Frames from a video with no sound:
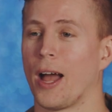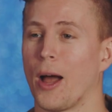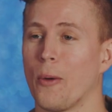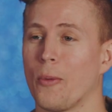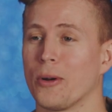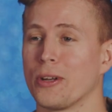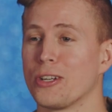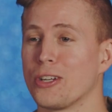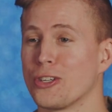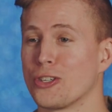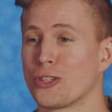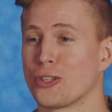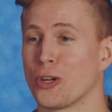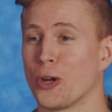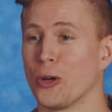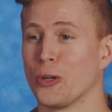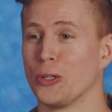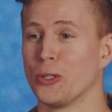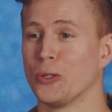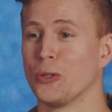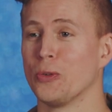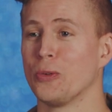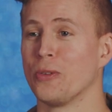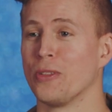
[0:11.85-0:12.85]
I wanted to show
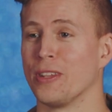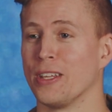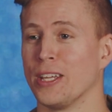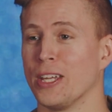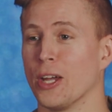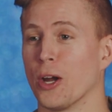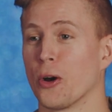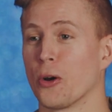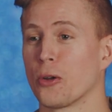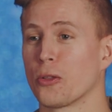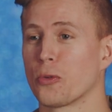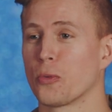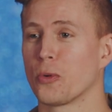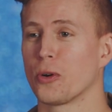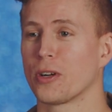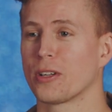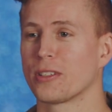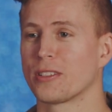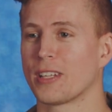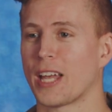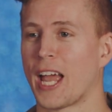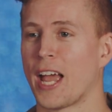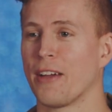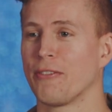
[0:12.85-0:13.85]
you the
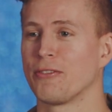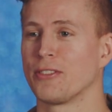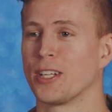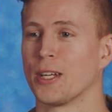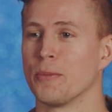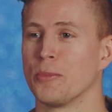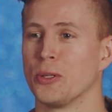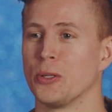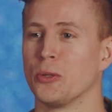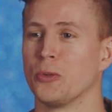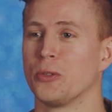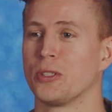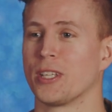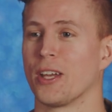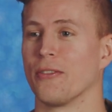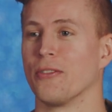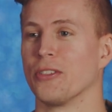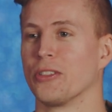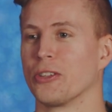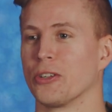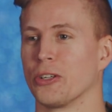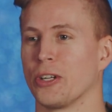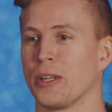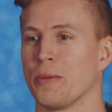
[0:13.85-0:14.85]
Earthworks
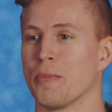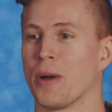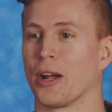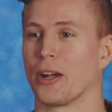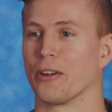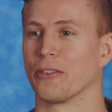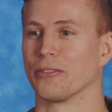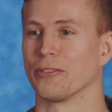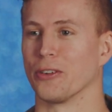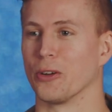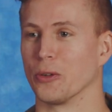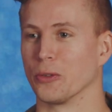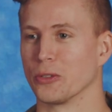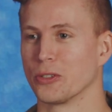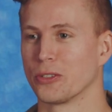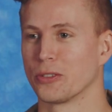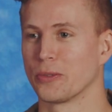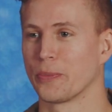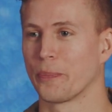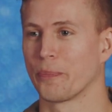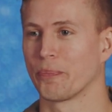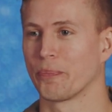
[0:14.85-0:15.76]
FW730 microphones.